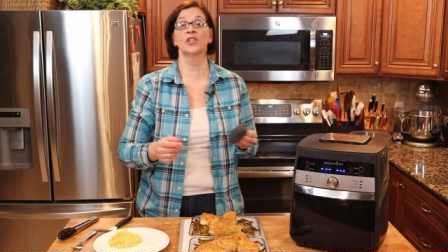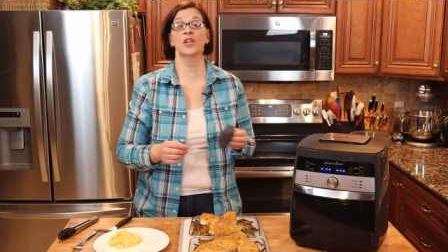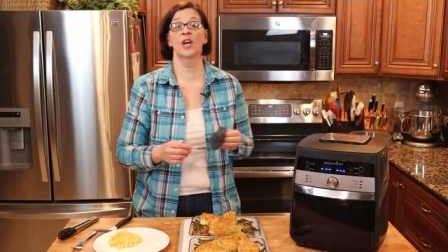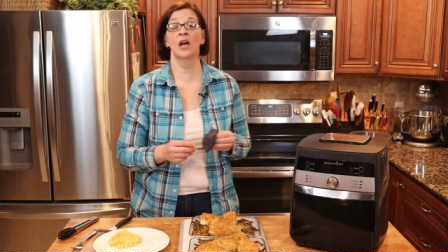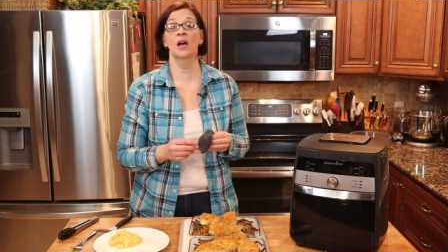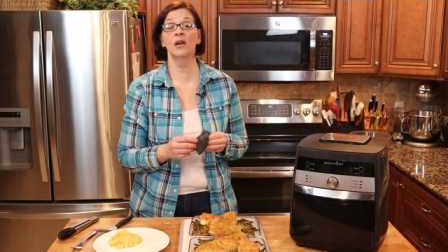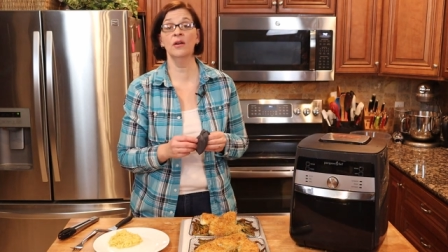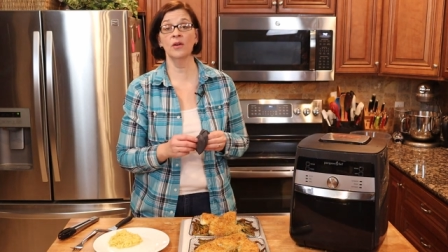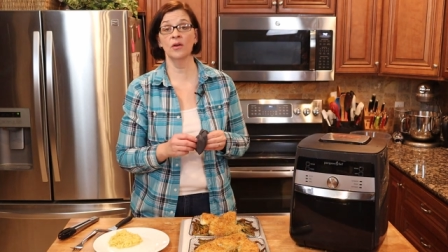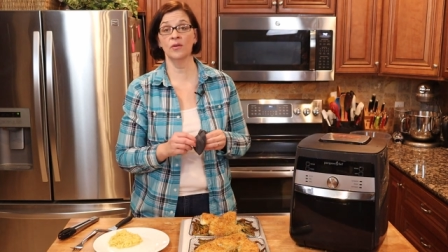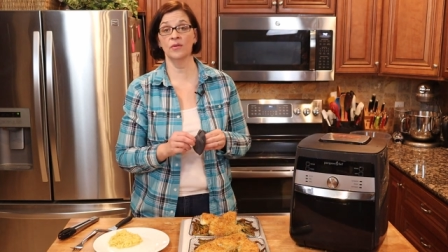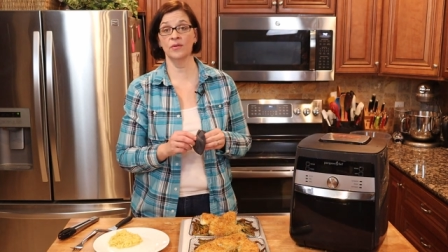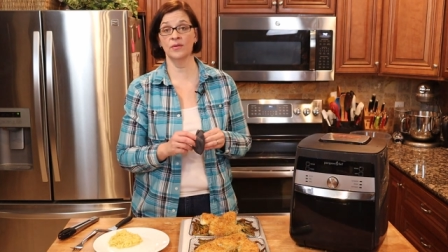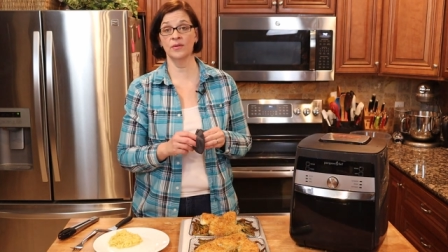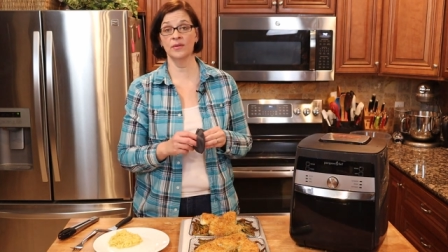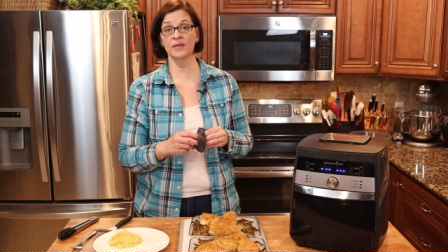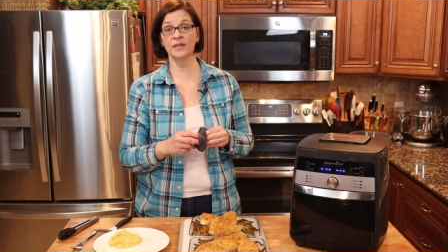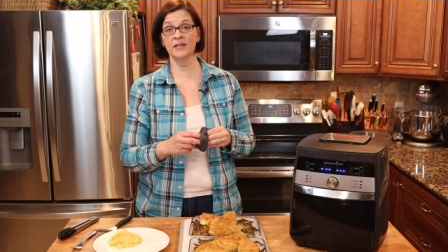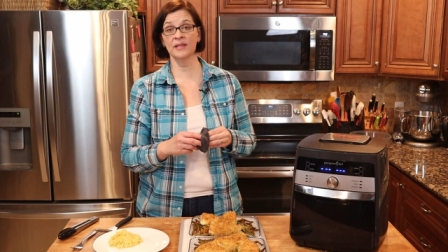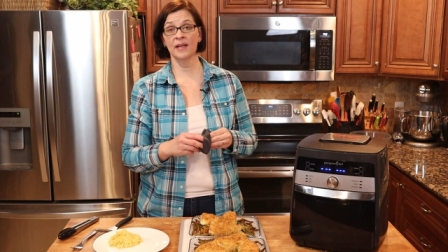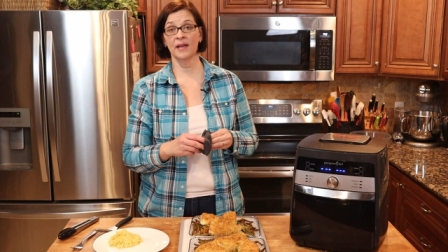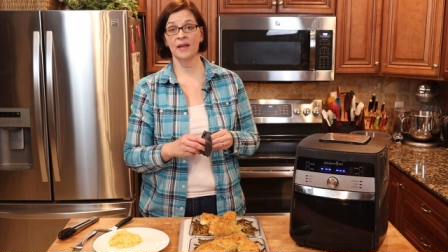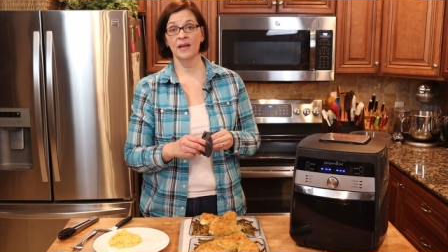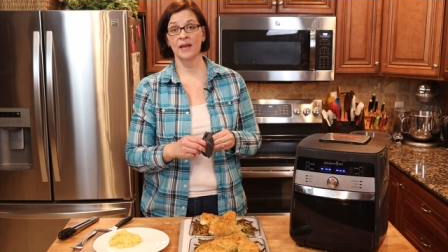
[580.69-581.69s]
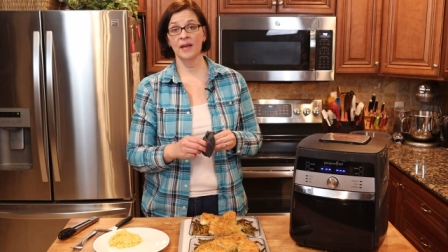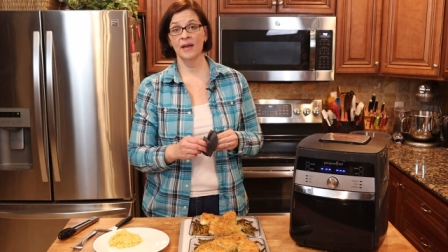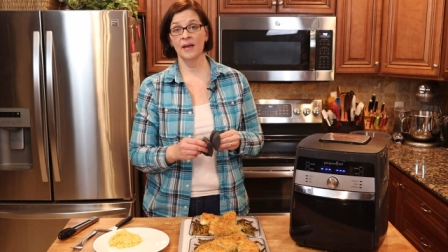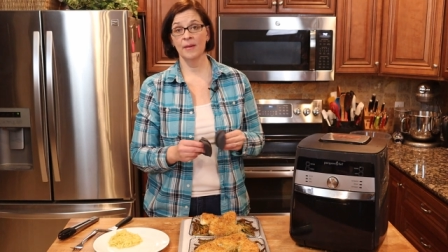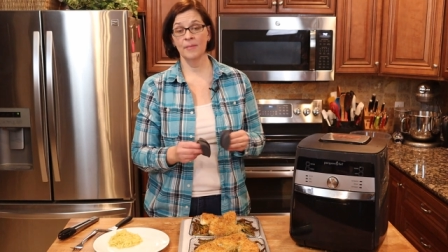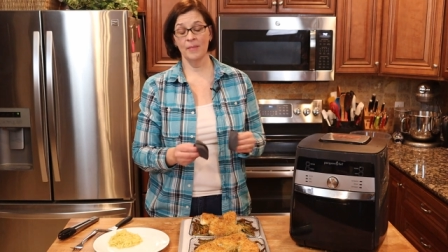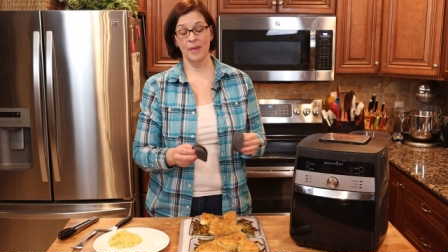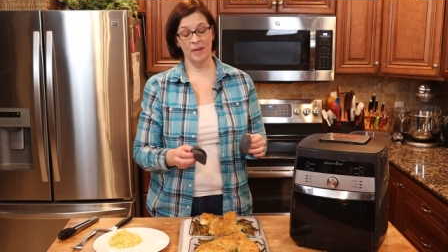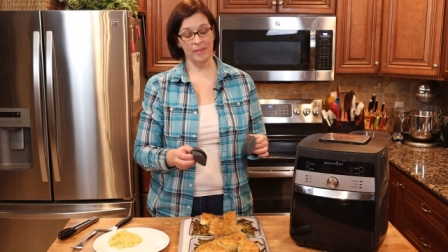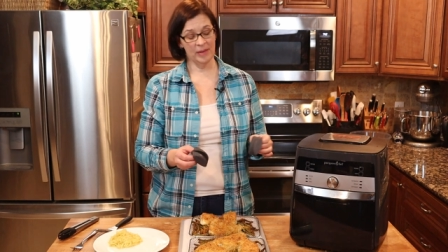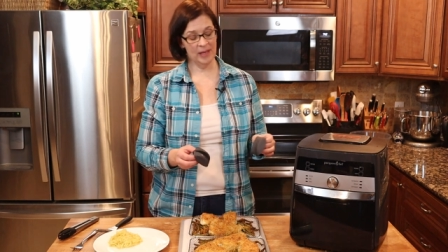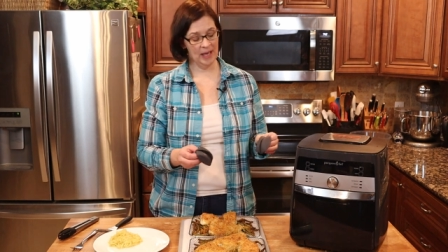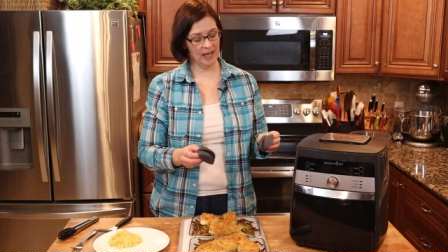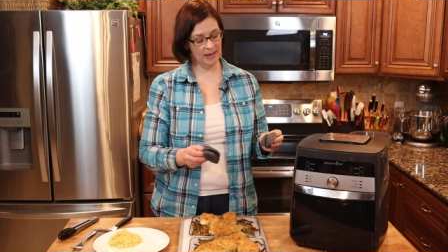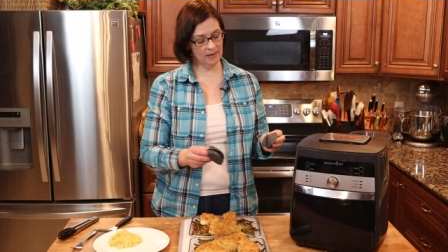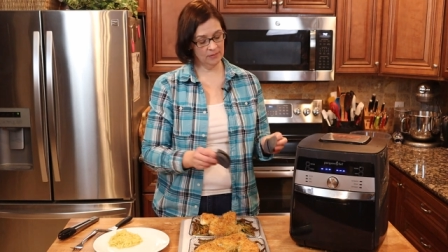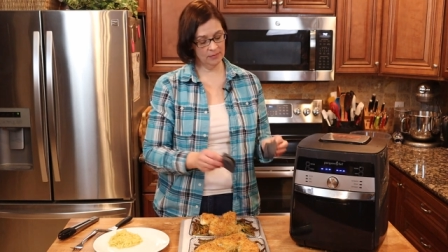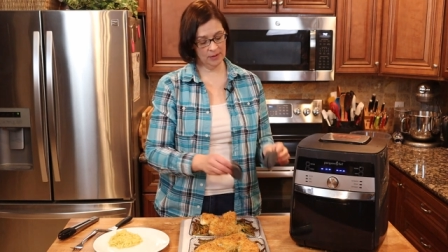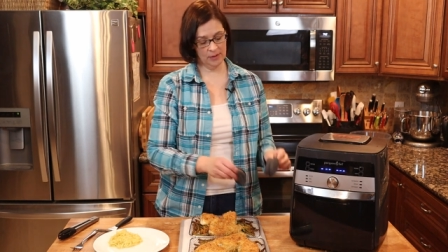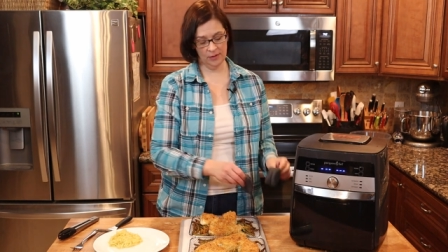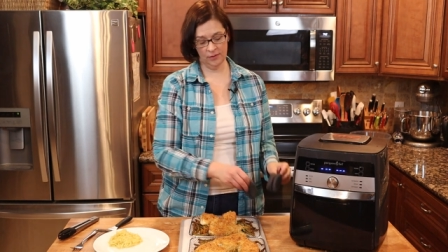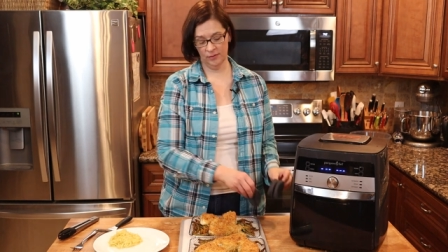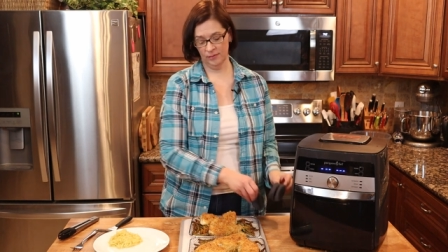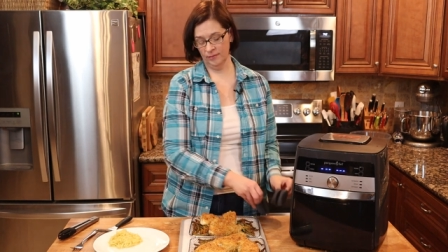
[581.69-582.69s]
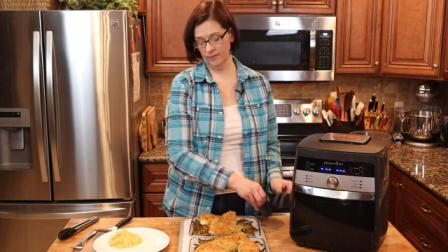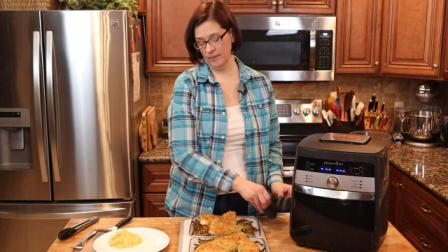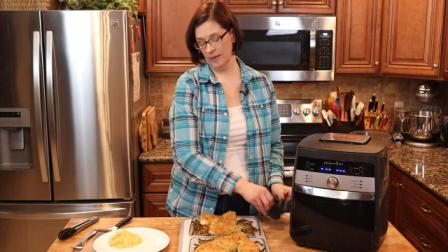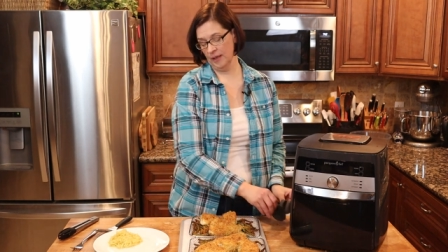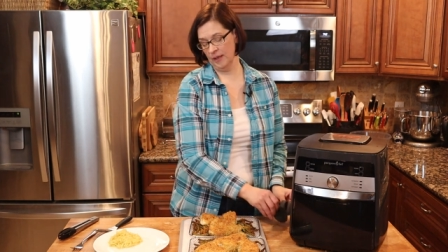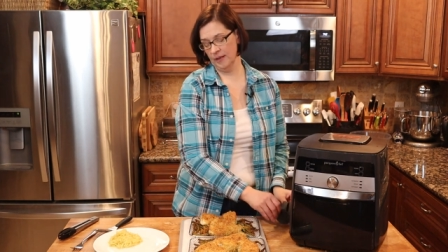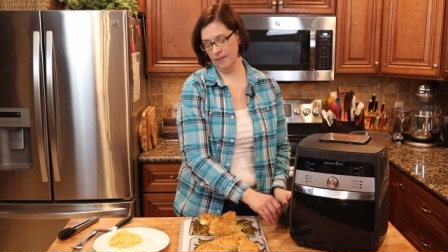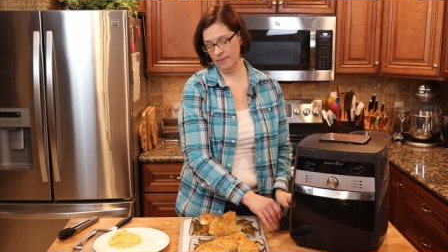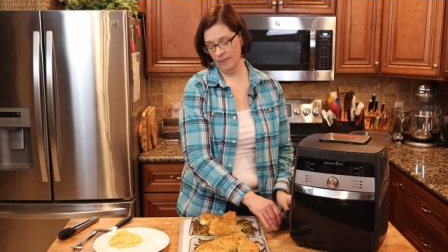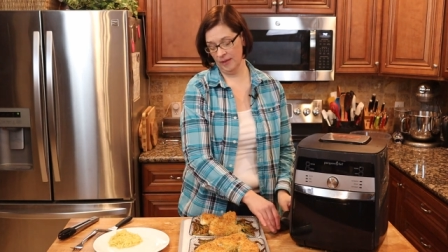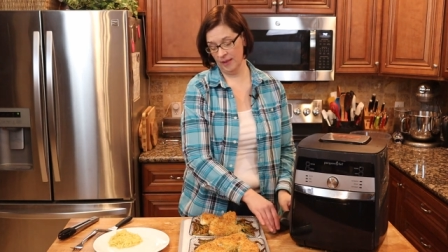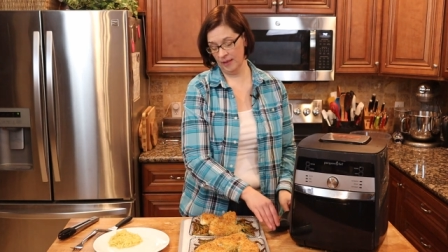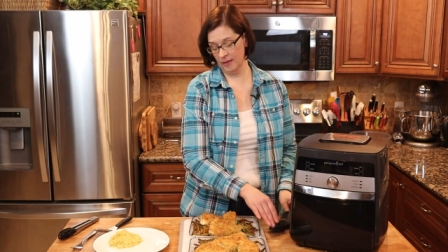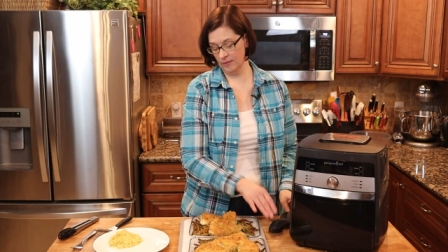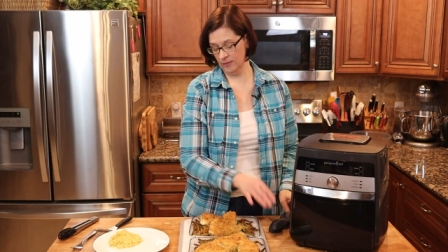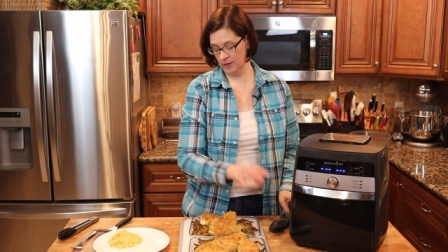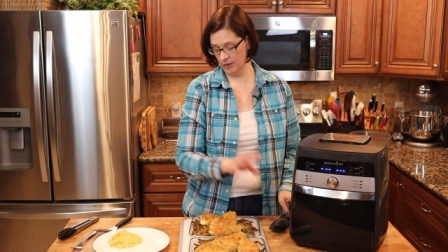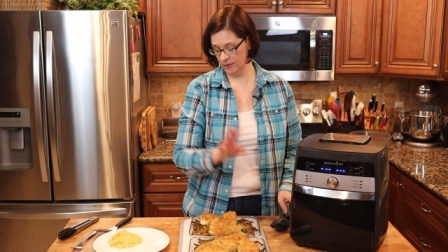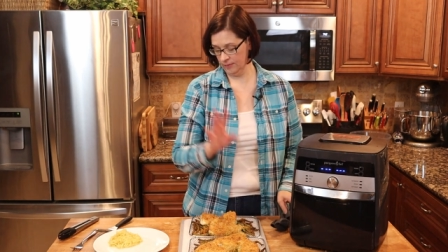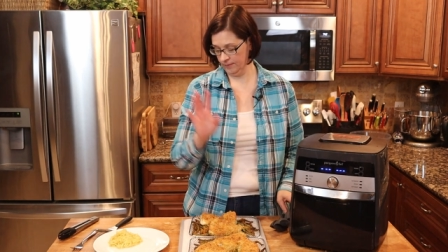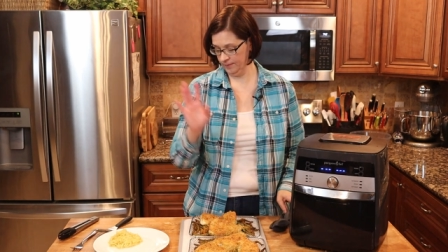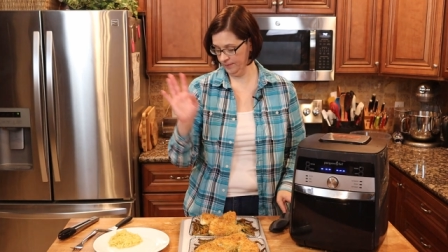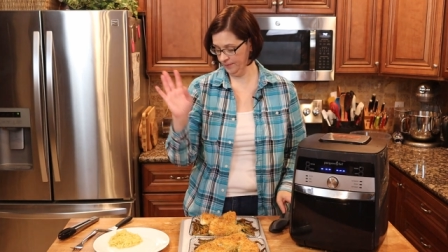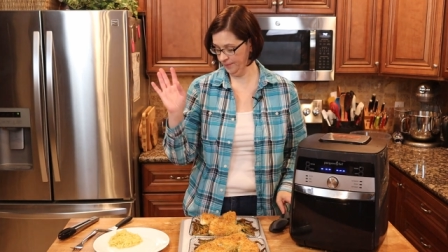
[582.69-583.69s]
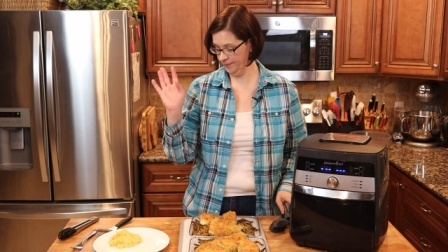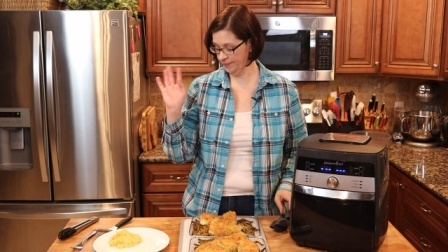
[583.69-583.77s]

tacos. Maybe, I don't know. I, I don't know.